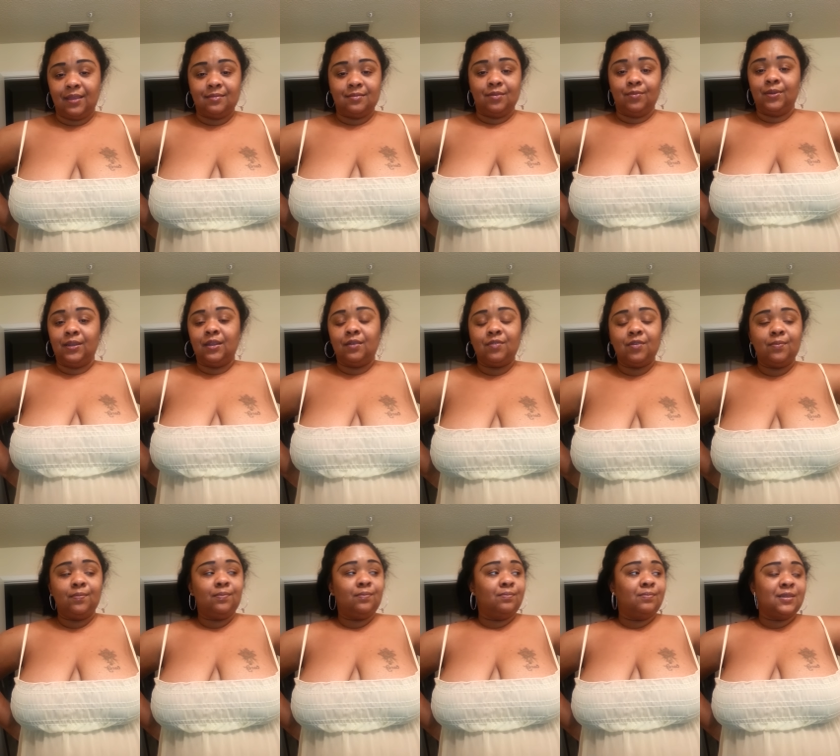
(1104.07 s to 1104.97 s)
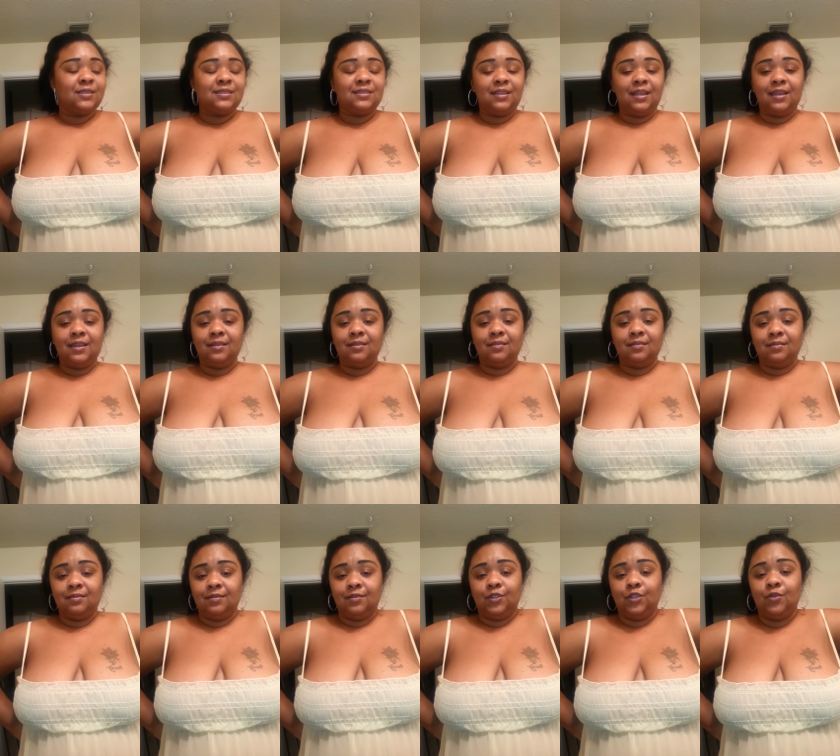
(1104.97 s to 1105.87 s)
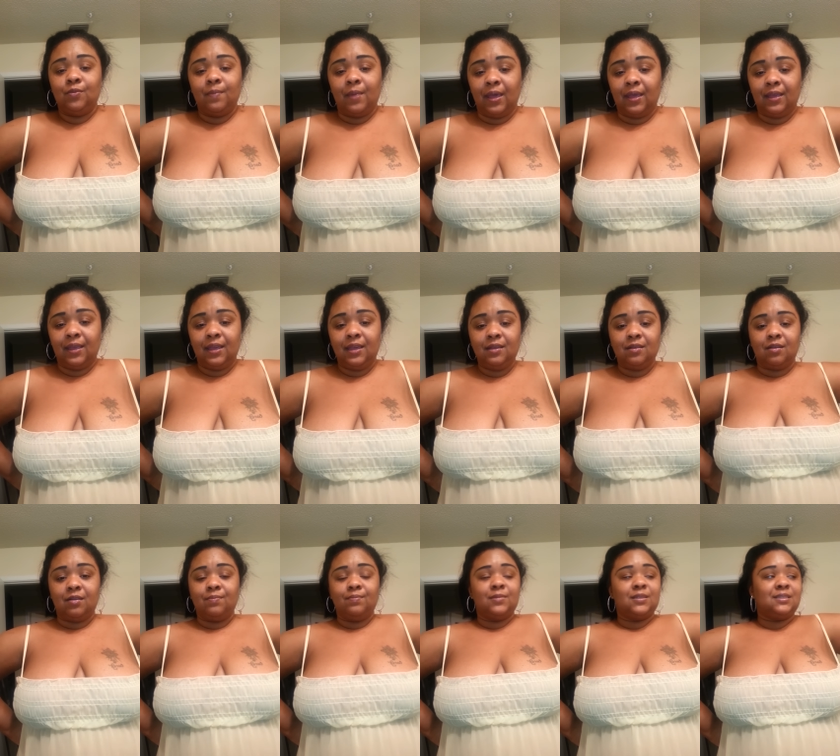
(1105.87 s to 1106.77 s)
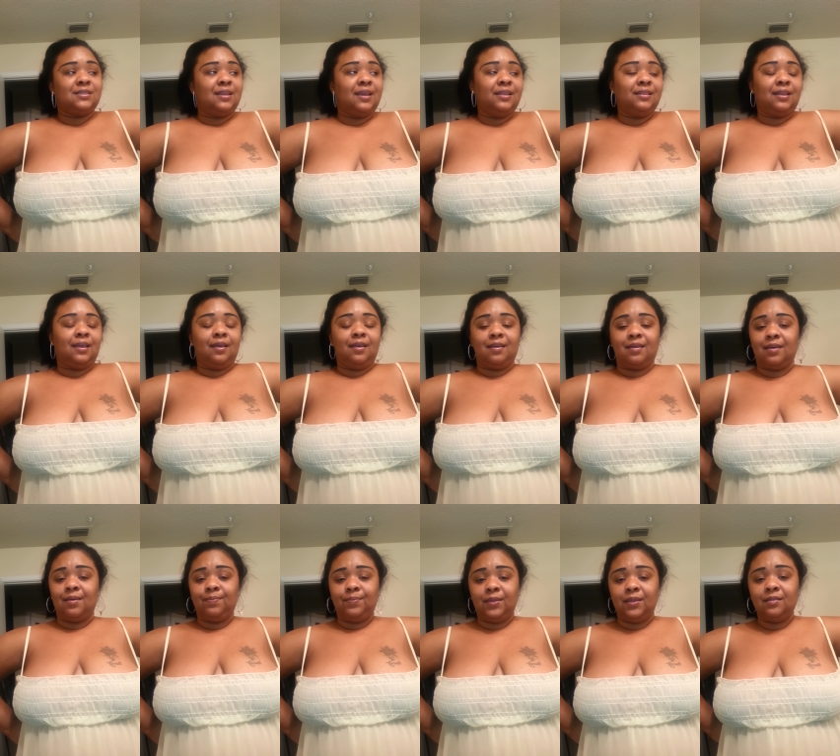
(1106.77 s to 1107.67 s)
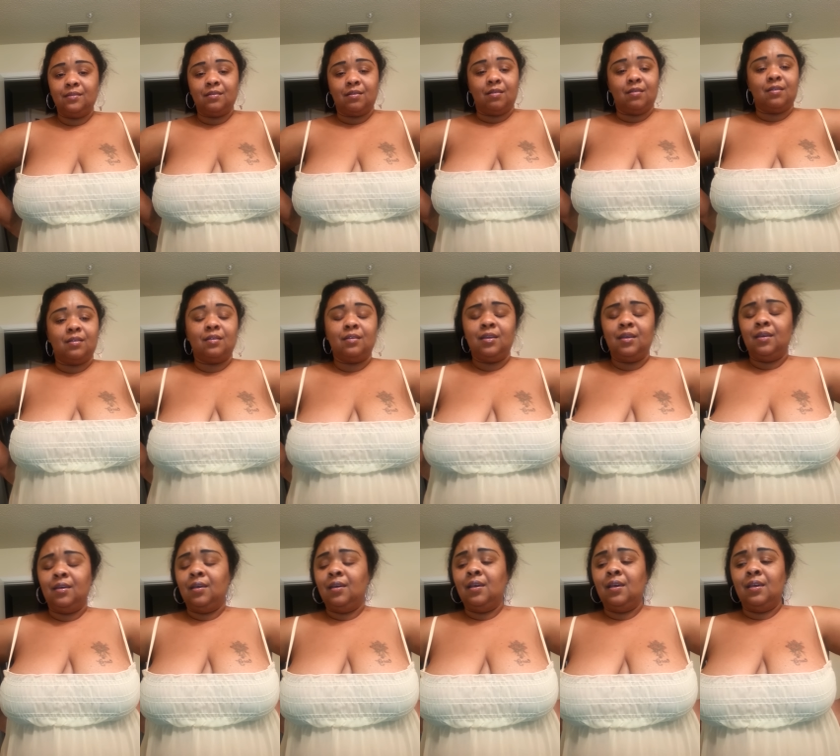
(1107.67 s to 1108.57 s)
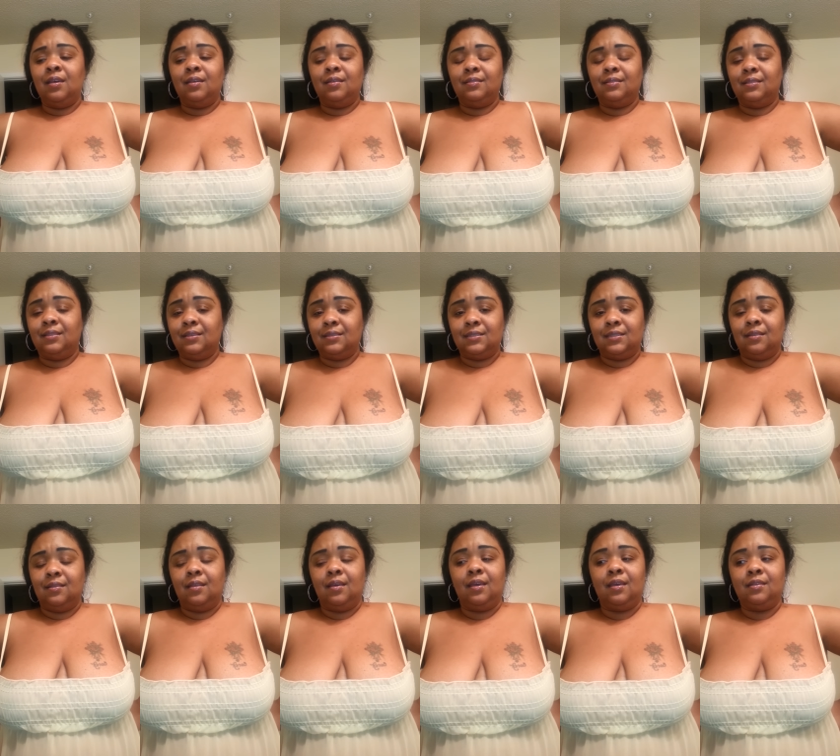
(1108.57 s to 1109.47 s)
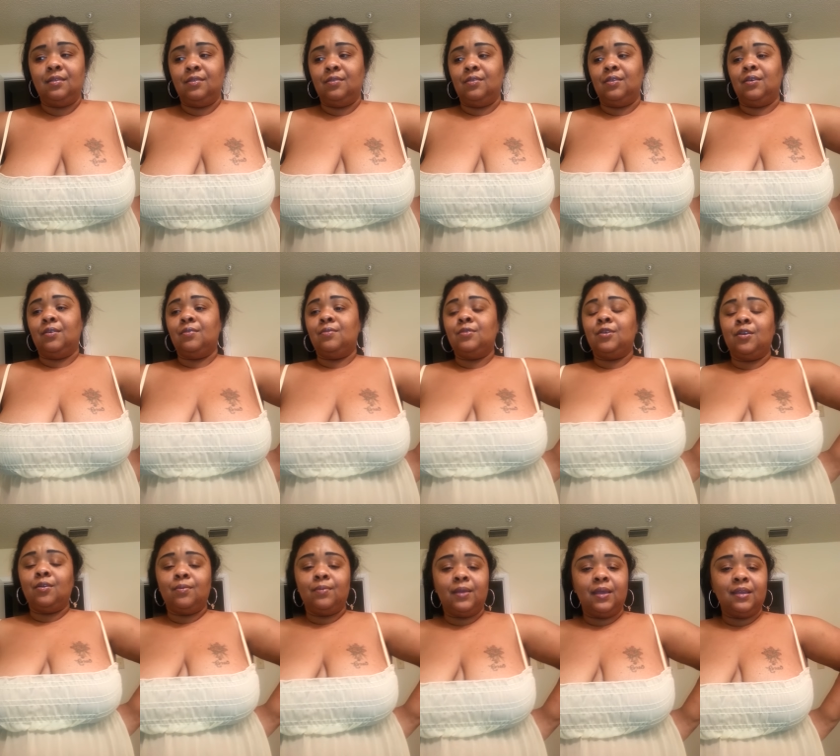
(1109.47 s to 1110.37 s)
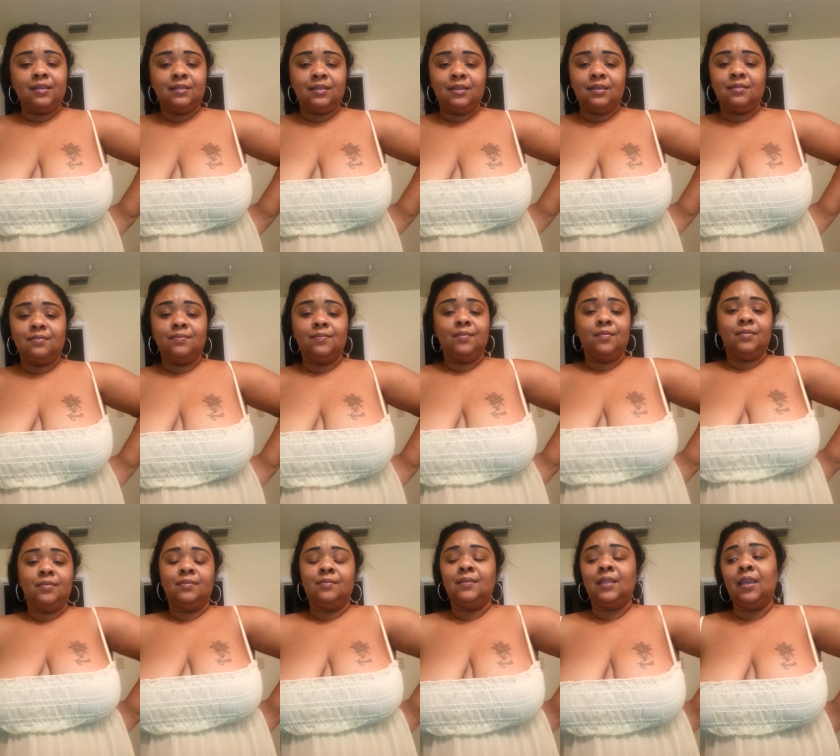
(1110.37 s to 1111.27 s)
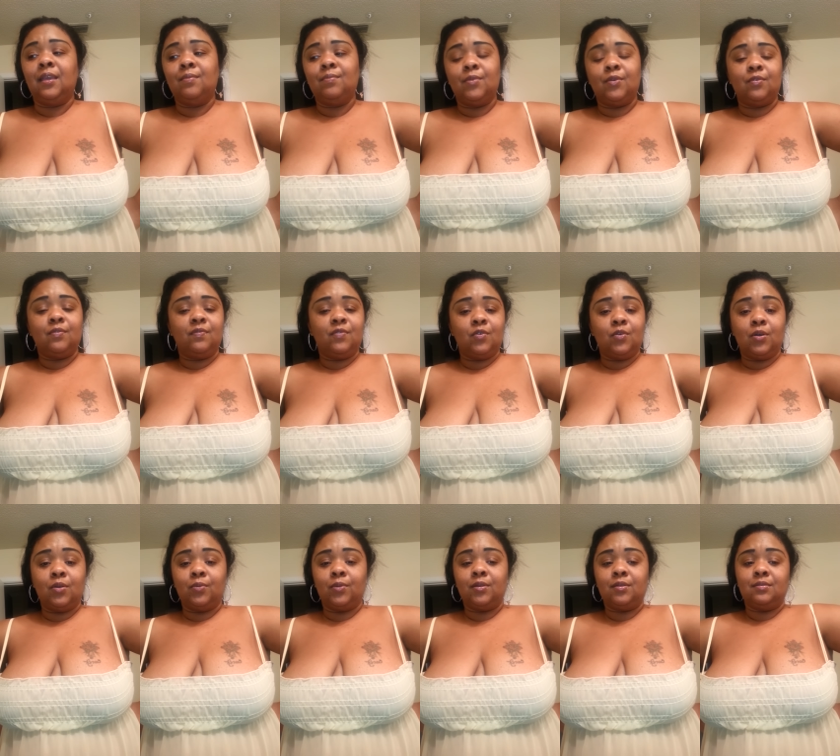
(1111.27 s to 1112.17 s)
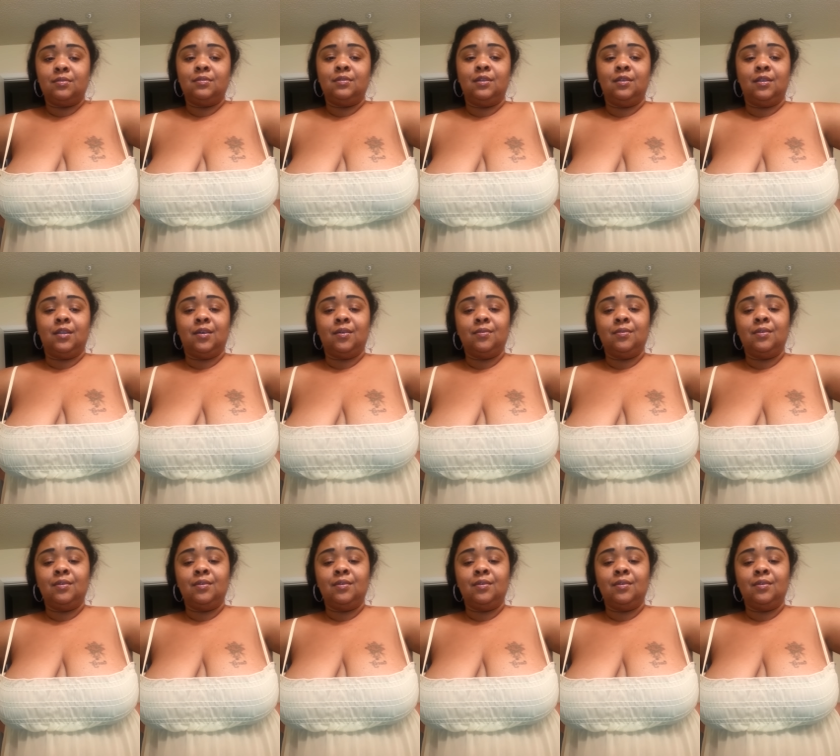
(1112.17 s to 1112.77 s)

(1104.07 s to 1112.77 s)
Whatever mistake you made or mistake that happened or this and that, you know, correct it and move forward, you know.